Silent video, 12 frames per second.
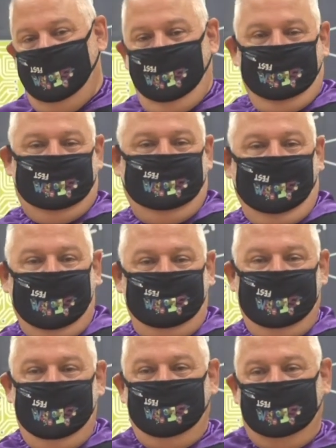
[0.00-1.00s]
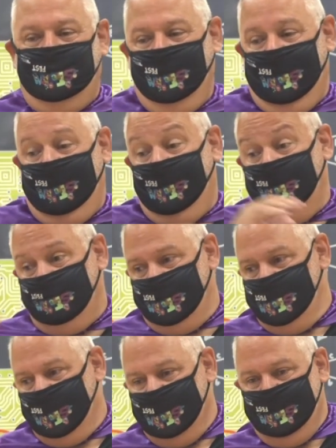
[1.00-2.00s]
Or should I be able to put
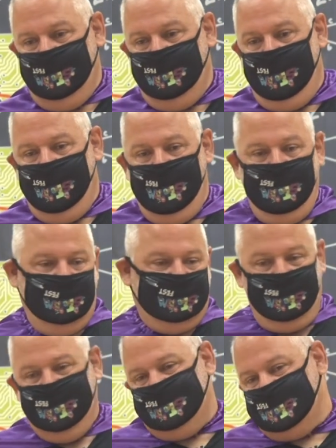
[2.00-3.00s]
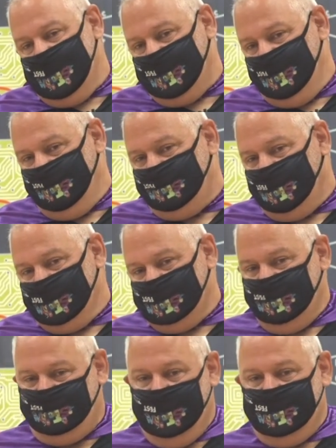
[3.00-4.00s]
everybody between second and first
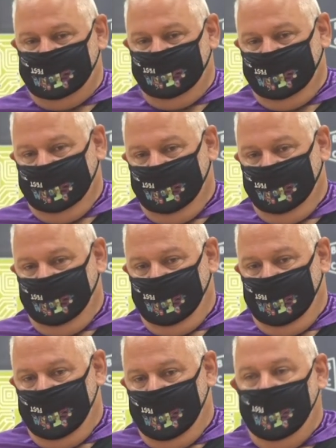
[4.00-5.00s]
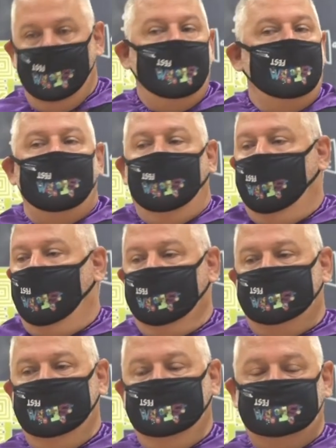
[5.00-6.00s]
defensively? All
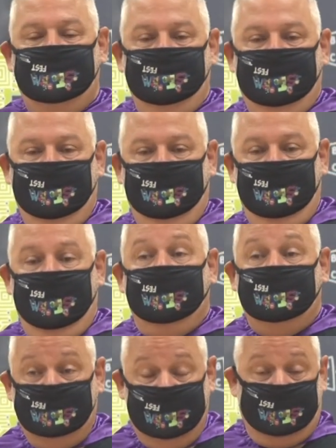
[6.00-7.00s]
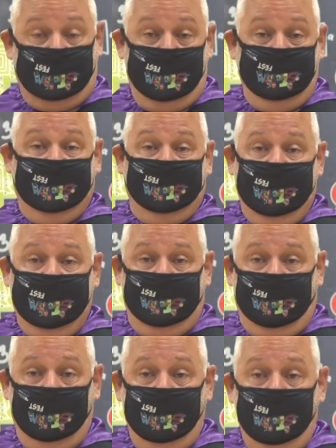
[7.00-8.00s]
things to be determined
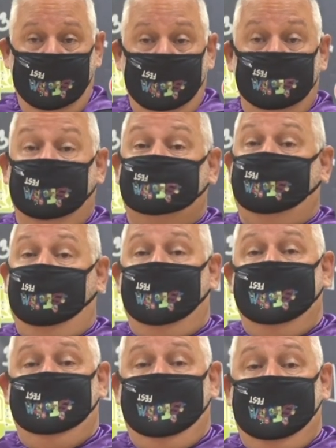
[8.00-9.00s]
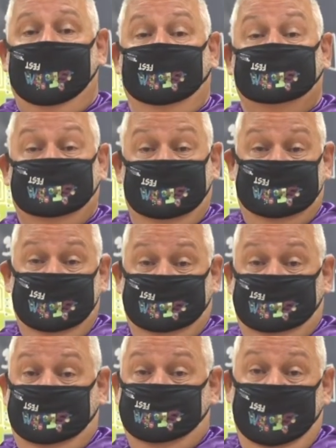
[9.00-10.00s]
later, but for right now,
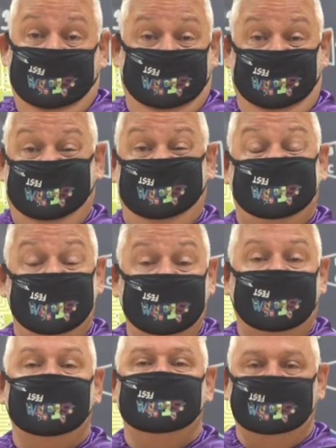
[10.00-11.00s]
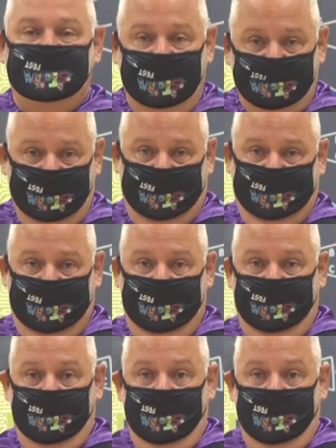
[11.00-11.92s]
statistics makes us think differently